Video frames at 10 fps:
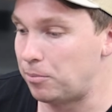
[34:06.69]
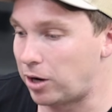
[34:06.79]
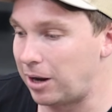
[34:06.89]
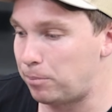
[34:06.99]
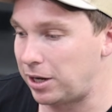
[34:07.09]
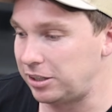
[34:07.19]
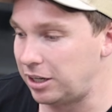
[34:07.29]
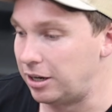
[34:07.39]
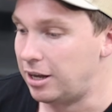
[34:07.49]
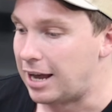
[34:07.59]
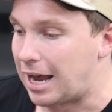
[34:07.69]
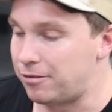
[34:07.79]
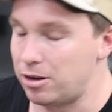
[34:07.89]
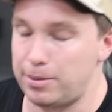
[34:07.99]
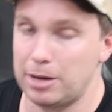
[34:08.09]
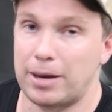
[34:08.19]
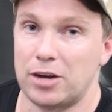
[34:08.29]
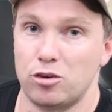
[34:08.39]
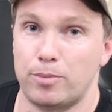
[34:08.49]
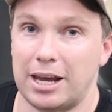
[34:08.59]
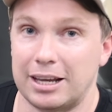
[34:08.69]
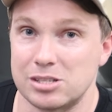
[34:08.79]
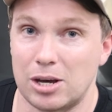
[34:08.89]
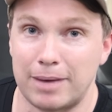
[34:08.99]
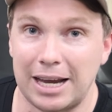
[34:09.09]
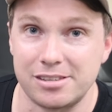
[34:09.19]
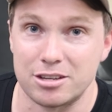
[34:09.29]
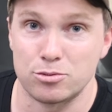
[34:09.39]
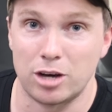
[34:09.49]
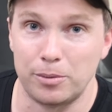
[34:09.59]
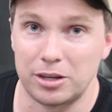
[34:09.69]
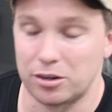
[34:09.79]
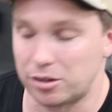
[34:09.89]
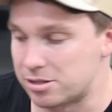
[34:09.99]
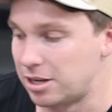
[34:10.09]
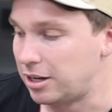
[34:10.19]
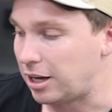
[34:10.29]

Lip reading: In my opinion, having a big battery bank is amazing as well, because